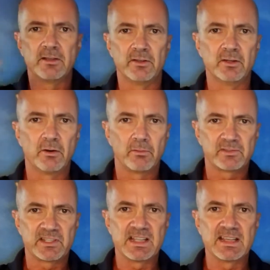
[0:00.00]
You don't
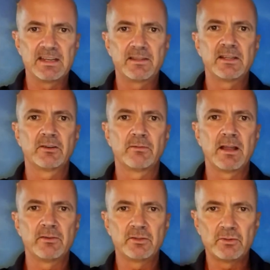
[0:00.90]
see anything
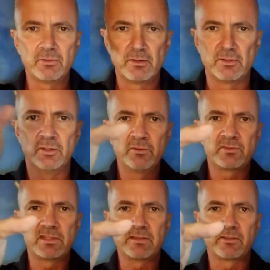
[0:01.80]
around you, you
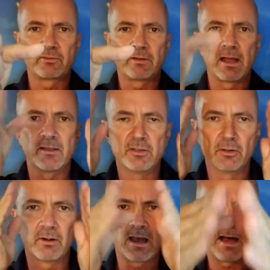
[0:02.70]
see the threat.
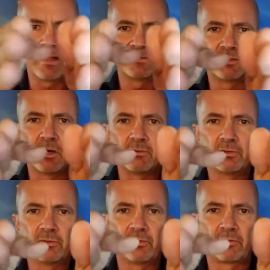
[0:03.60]
Your eyes go
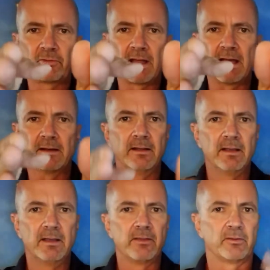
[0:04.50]
to the threat.
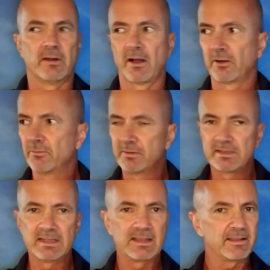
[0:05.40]
They're not going
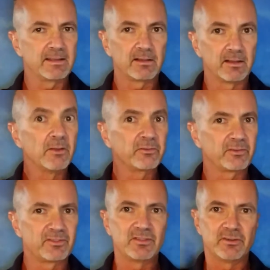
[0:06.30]
to anything
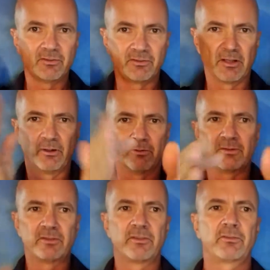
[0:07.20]
closer to you, they're
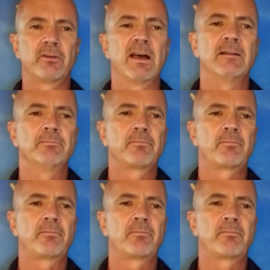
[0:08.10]
going to the threat.